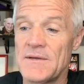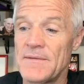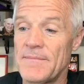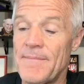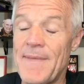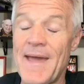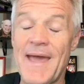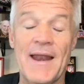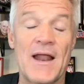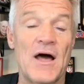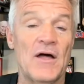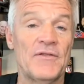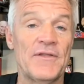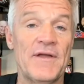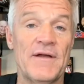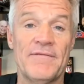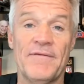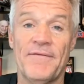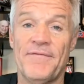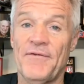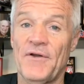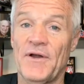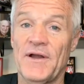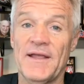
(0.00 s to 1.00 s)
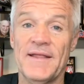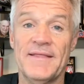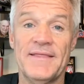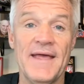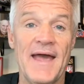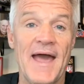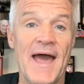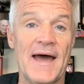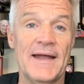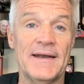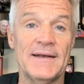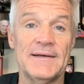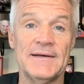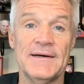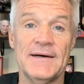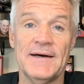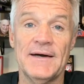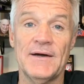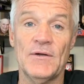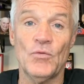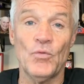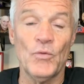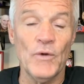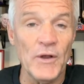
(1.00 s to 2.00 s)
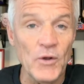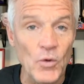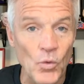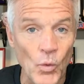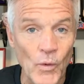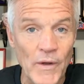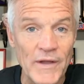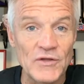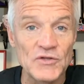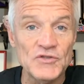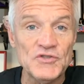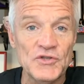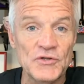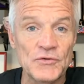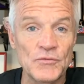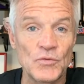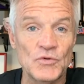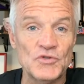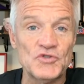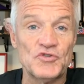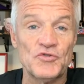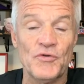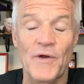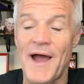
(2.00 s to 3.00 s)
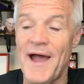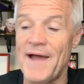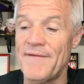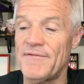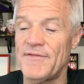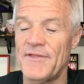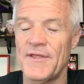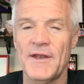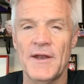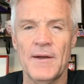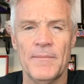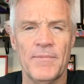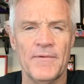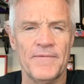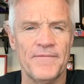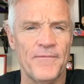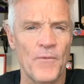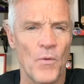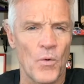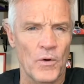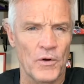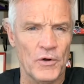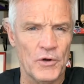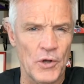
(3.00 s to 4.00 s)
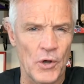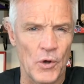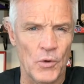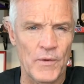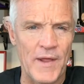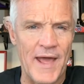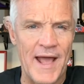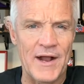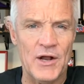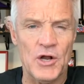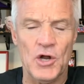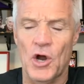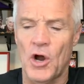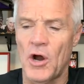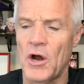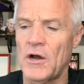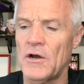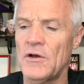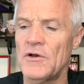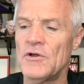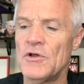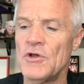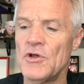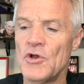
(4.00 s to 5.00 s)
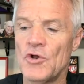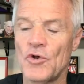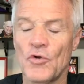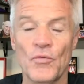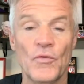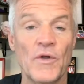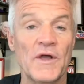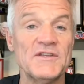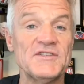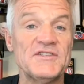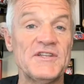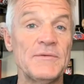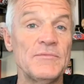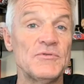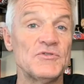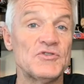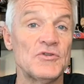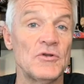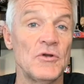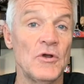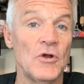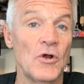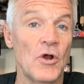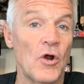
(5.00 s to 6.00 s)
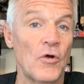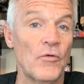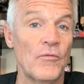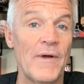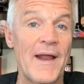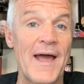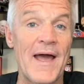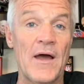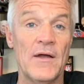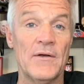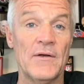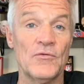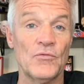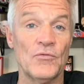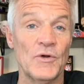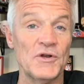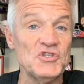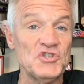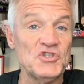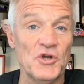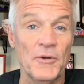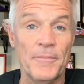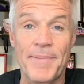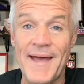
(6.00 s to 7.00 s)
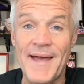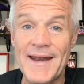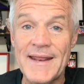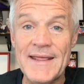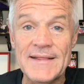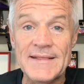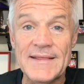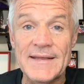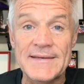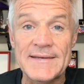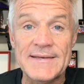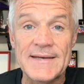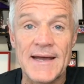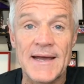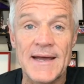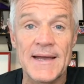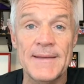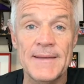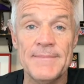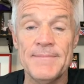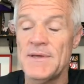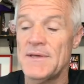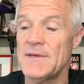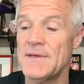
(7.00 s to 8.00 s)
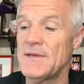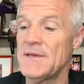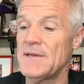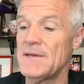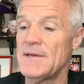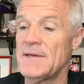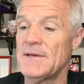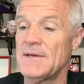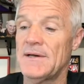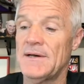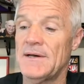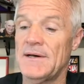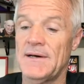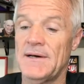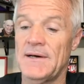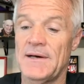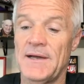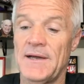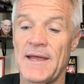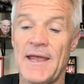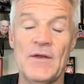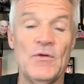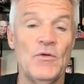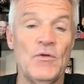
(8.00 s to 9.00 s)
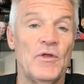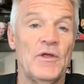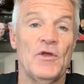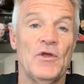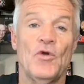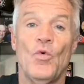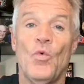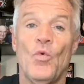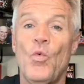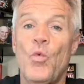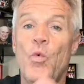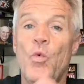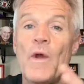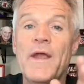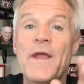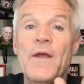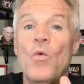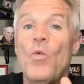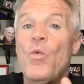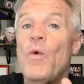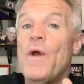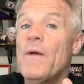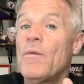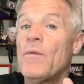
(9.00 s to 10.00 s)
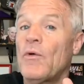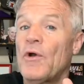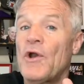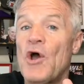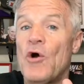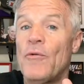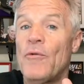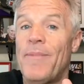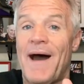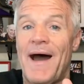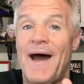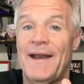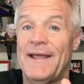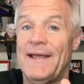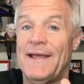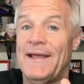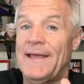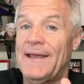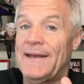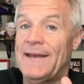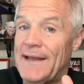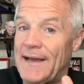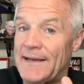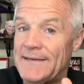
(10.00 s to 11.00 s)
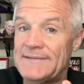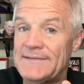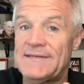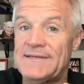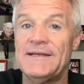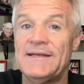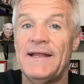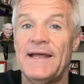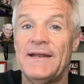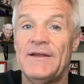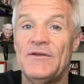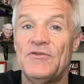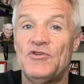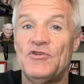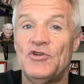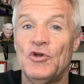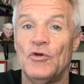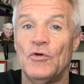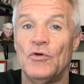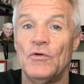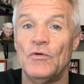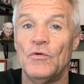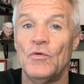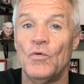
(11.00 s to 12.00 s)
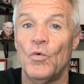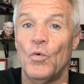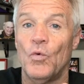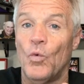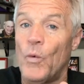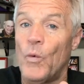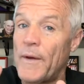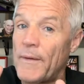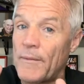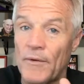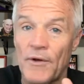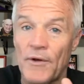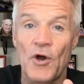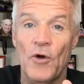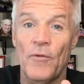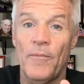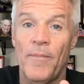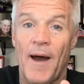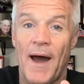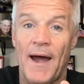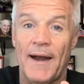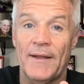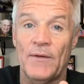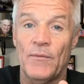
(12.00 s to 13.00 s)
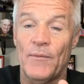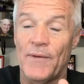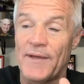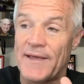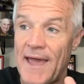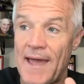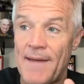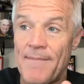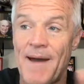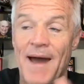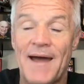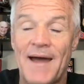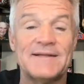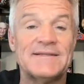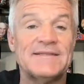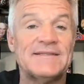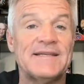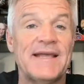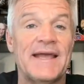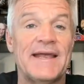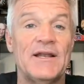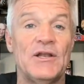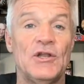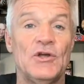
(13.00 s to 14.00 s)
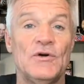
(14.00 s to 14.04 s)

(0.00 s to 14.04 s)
Man, I'll never forget that. Rick Wilson was driving the number 4 Kodak car. Rusty was around Richard Petty at the time. And we were nobody in 1982. We were nobody. We came out of St.